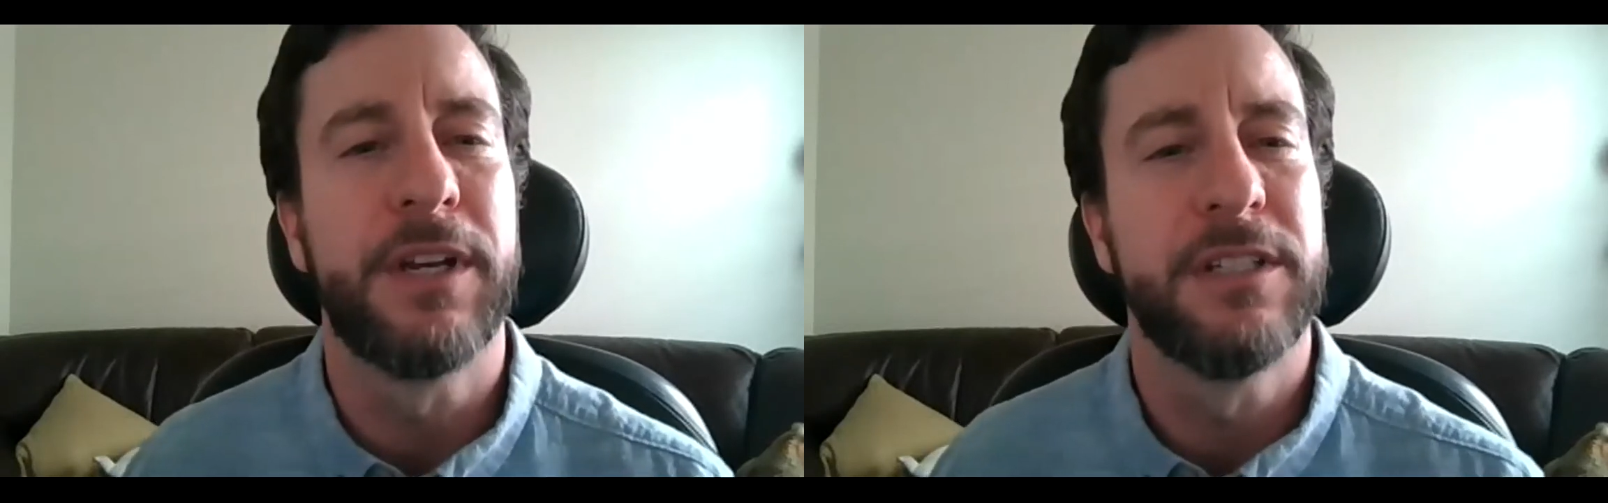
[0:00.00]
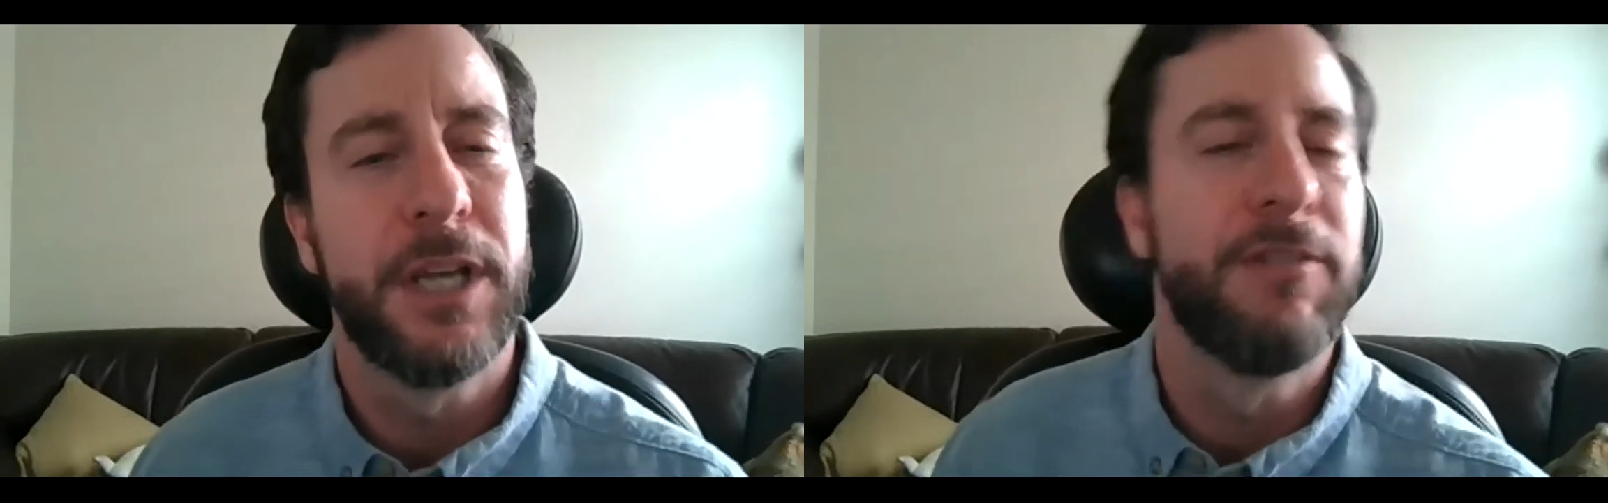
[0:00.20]

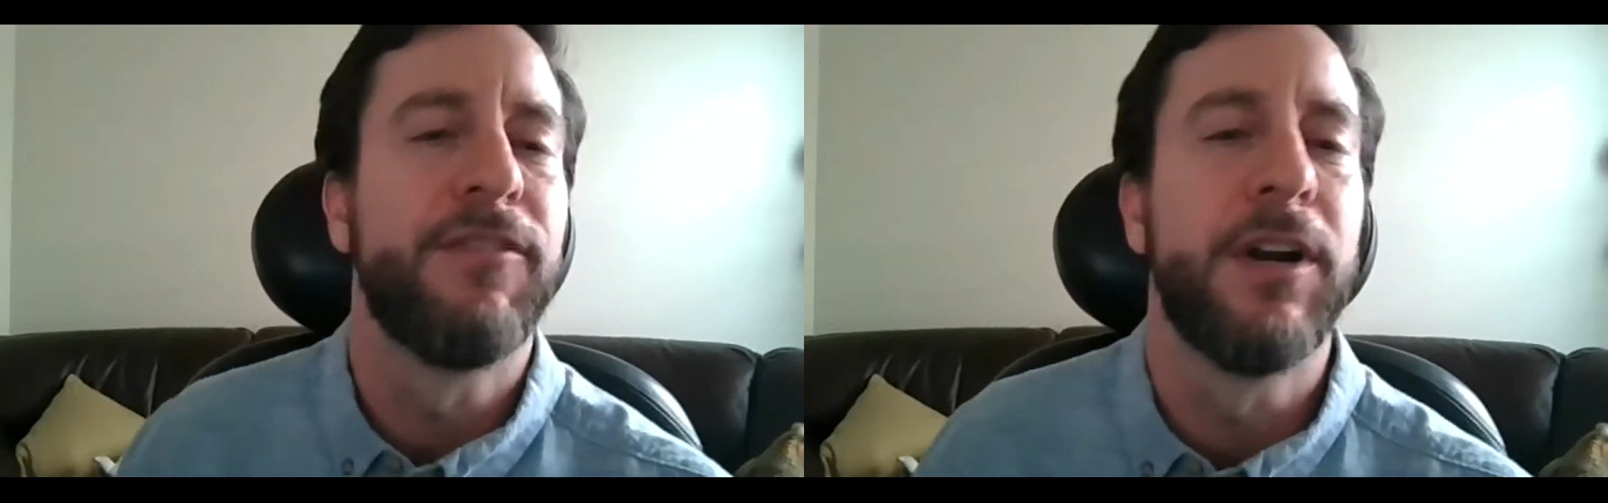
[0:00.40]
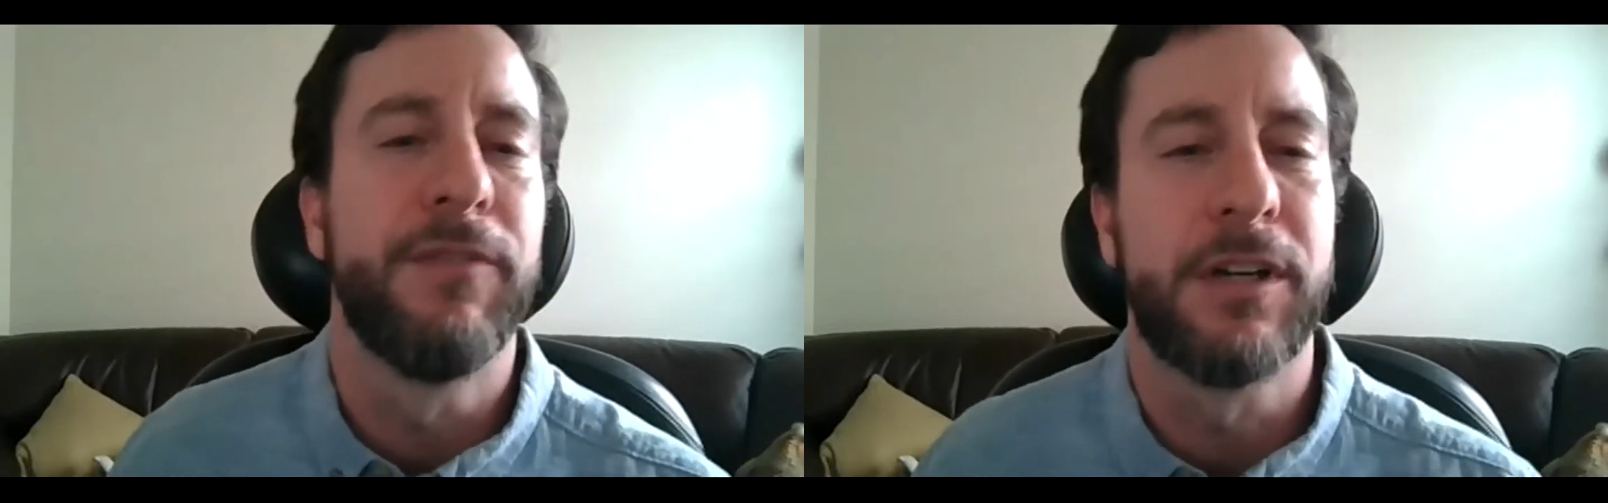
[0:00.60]
because they were in
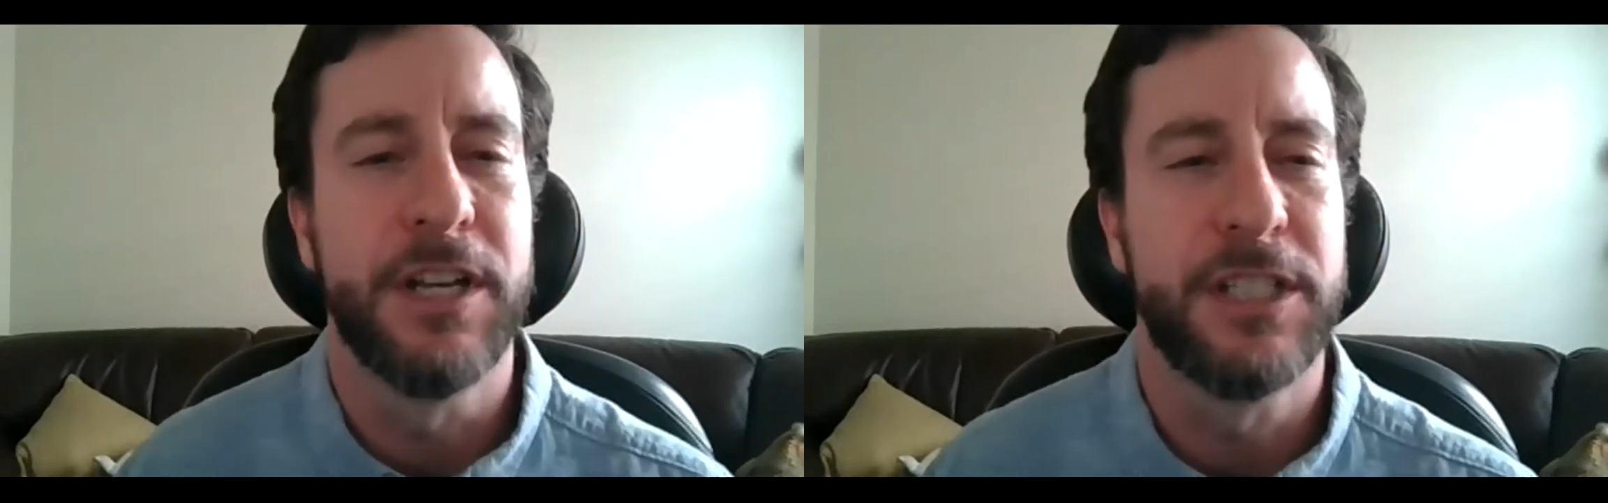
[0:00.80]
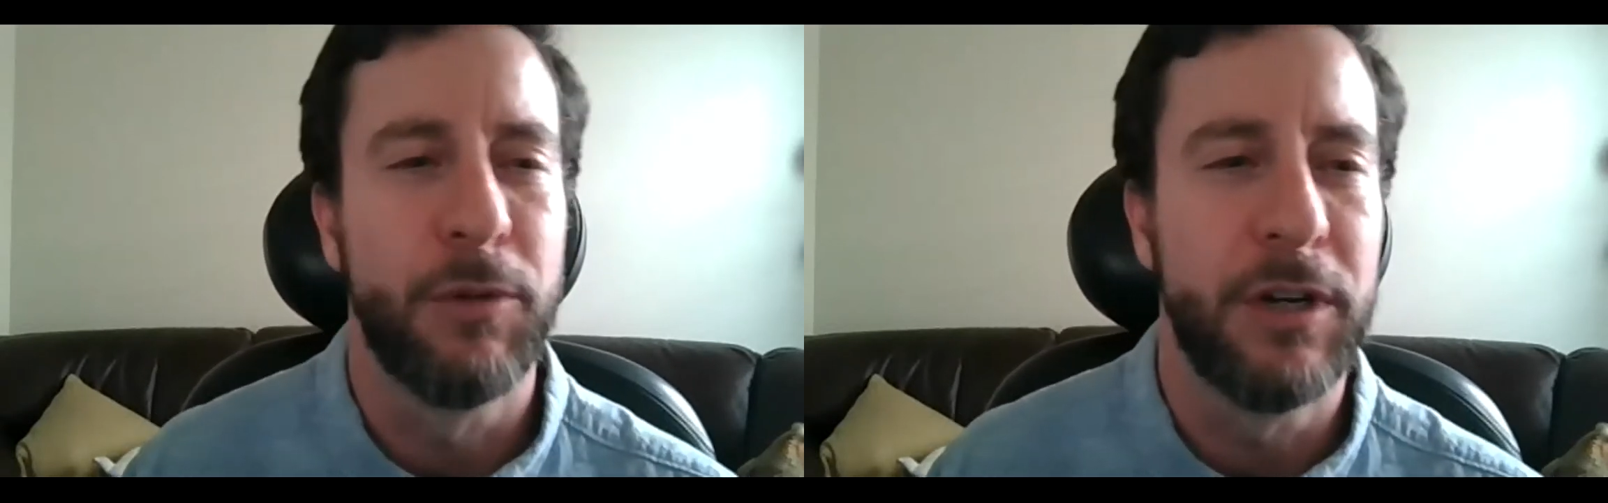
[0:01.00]
front of a customer,